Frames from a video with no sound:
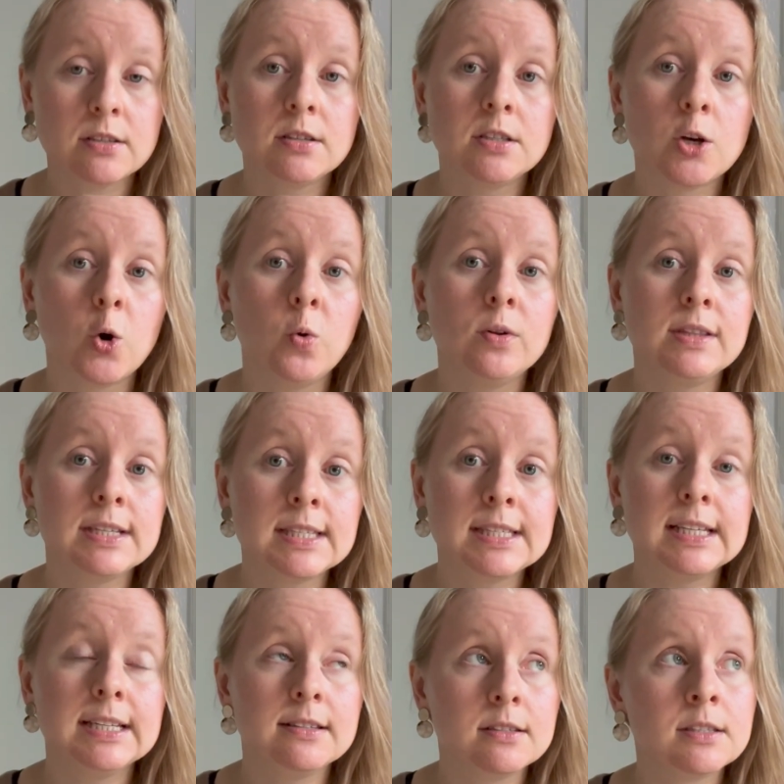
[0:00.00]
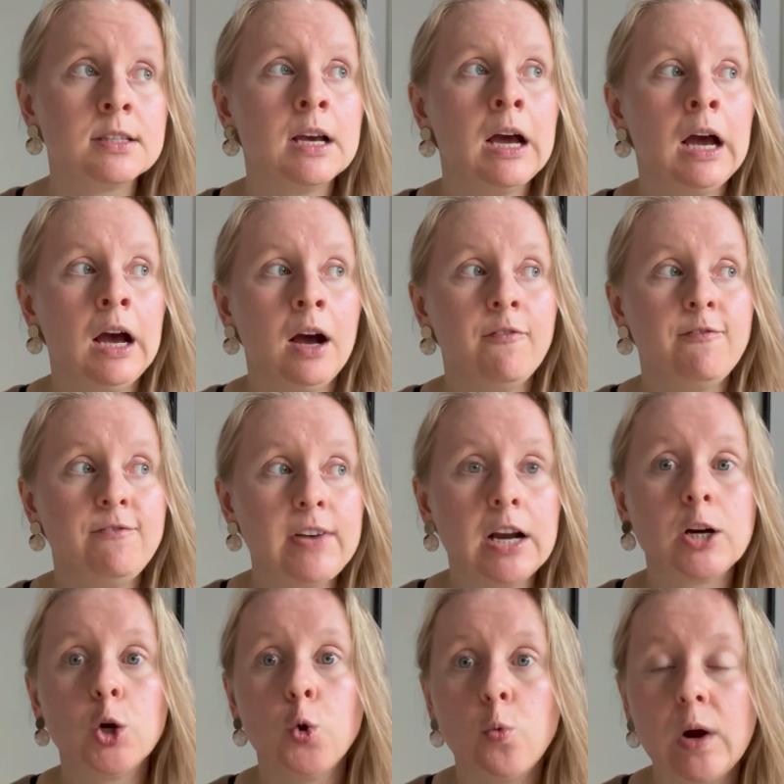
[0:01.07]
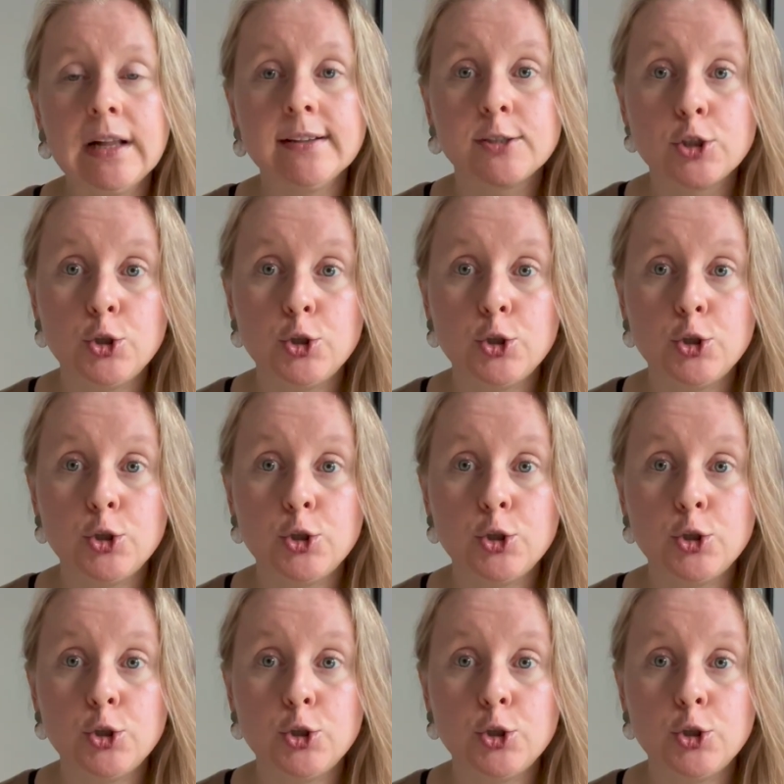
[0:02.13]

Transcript: So this is very well